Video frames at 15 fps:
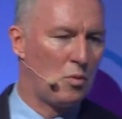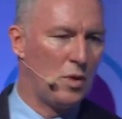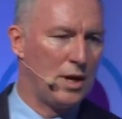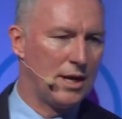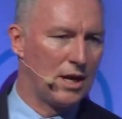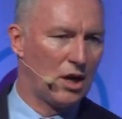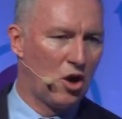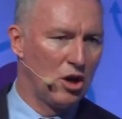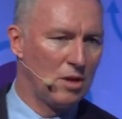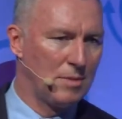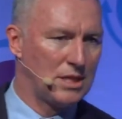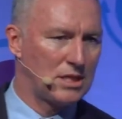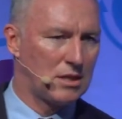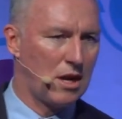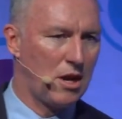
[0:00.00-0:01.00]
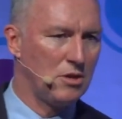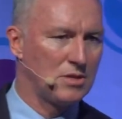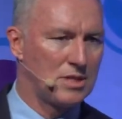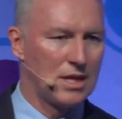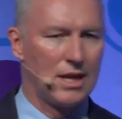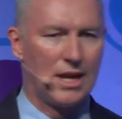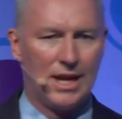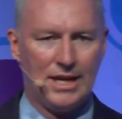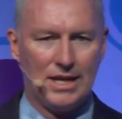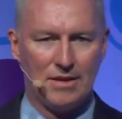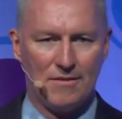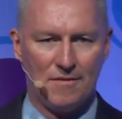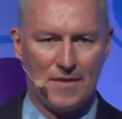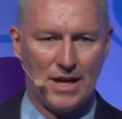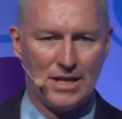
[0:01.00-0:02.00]
when an economy slows, the
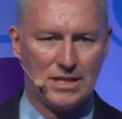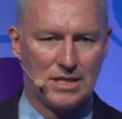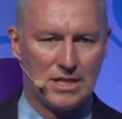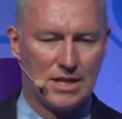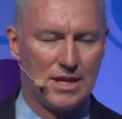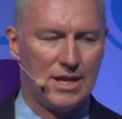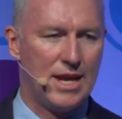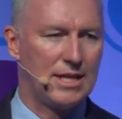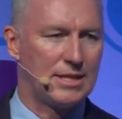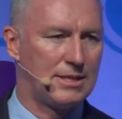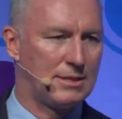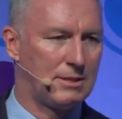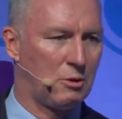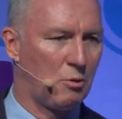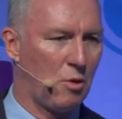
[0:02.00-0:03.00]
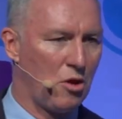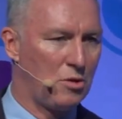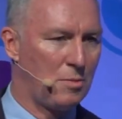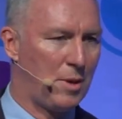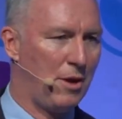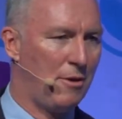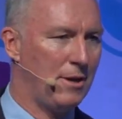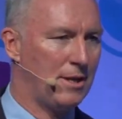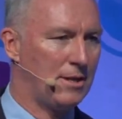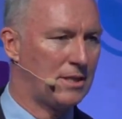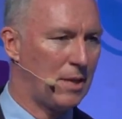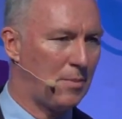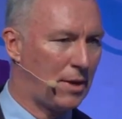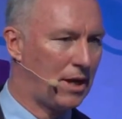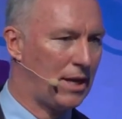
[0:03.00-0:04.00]
lead-in phase to the next growth period
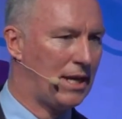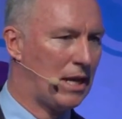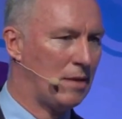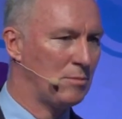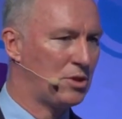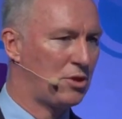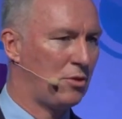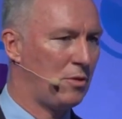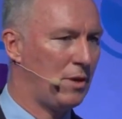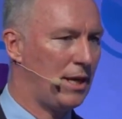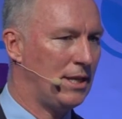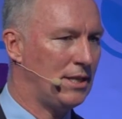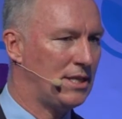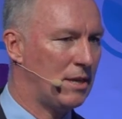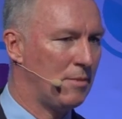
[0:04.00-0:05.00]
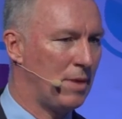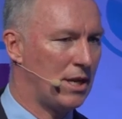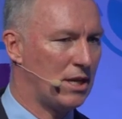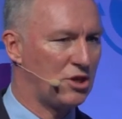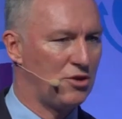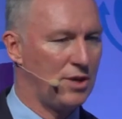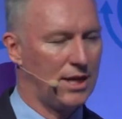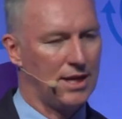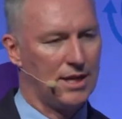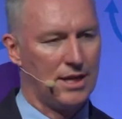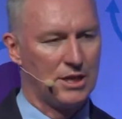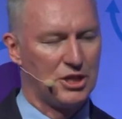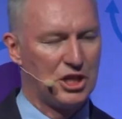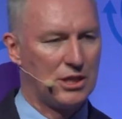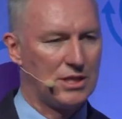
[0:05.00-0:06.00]
typically comes through easier monetary
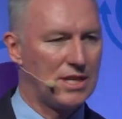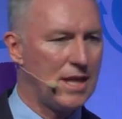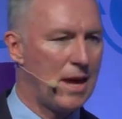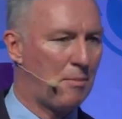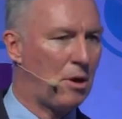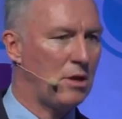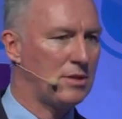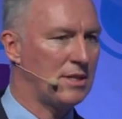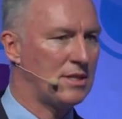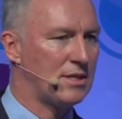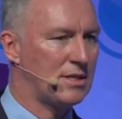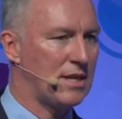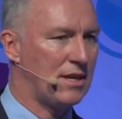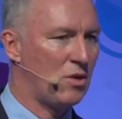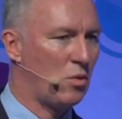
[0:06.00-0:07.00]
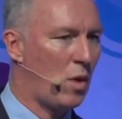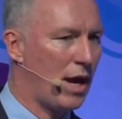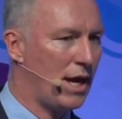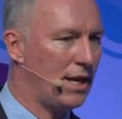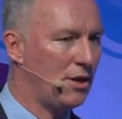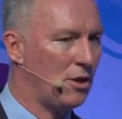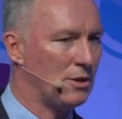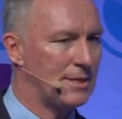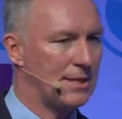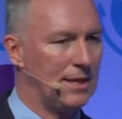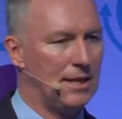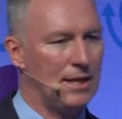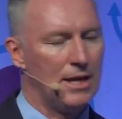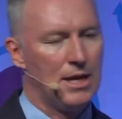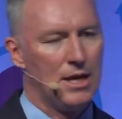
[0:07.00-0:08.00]
conditions. And that process is underway in Aussie.
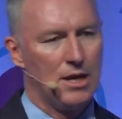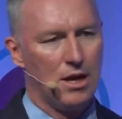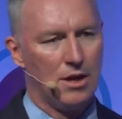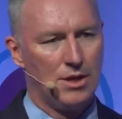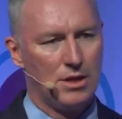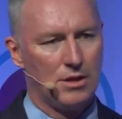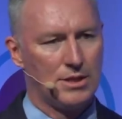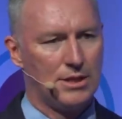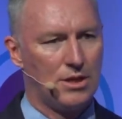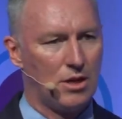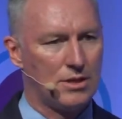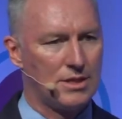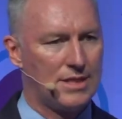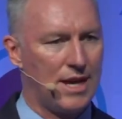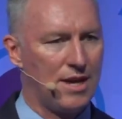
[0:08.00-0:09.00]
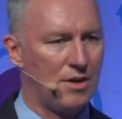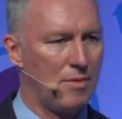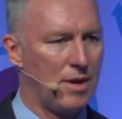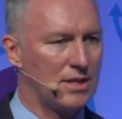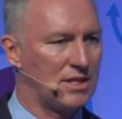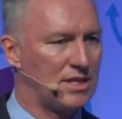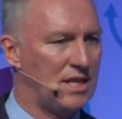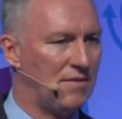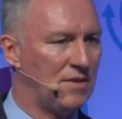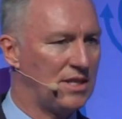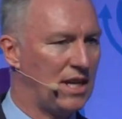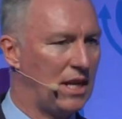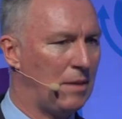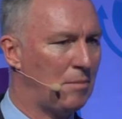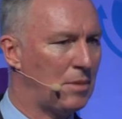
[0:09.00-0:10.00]
The Aussie dollar's down around
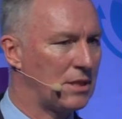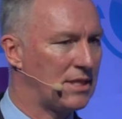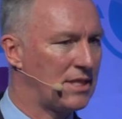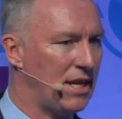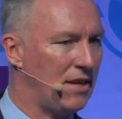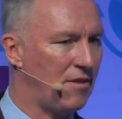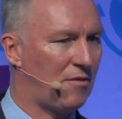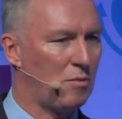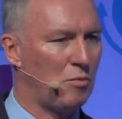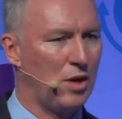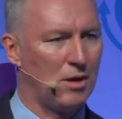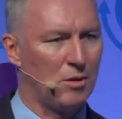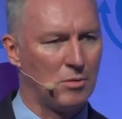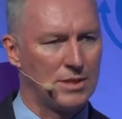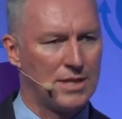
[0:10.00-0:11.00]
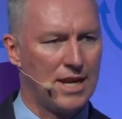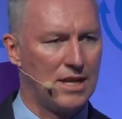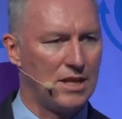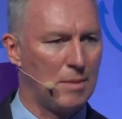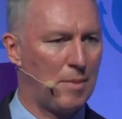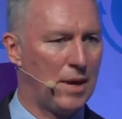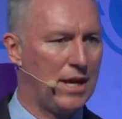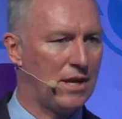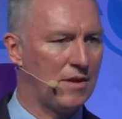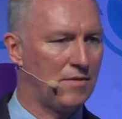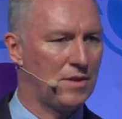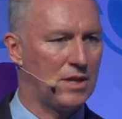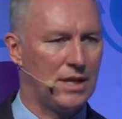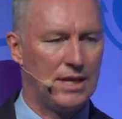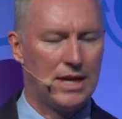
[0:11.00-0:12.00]
17% from where it was at in the peak
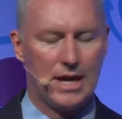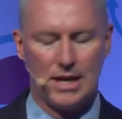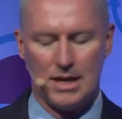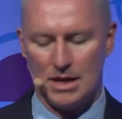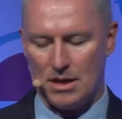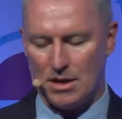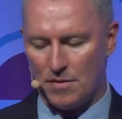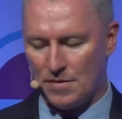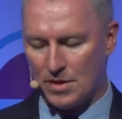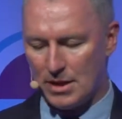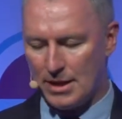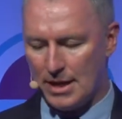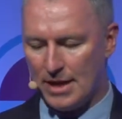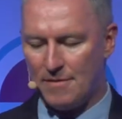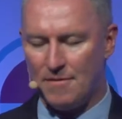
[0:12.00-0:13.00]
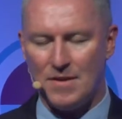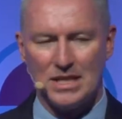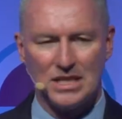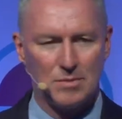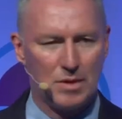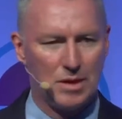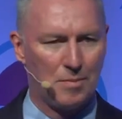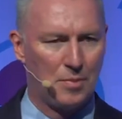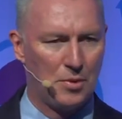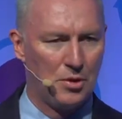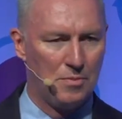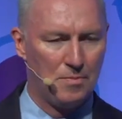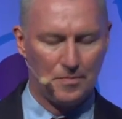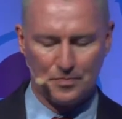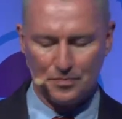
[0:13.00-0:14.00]
of the investment
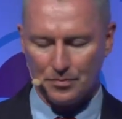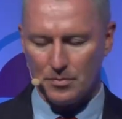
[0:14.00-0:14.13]
boom.